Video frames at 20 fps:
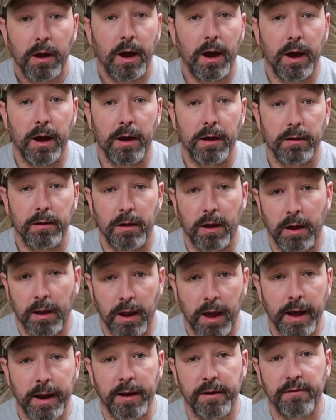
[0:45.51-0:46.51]
A
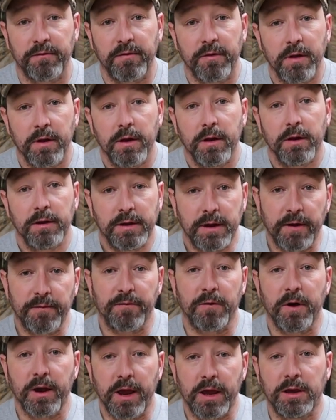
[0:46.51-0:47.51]
lot of
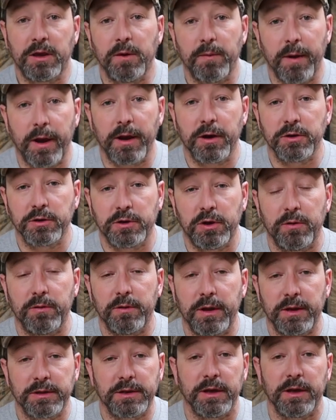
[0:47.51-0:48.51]
different incubators do
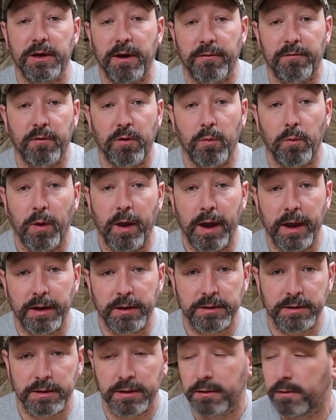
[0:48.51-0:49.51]
this in different
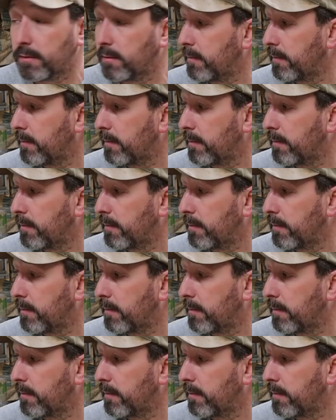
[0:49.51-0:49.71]
ways.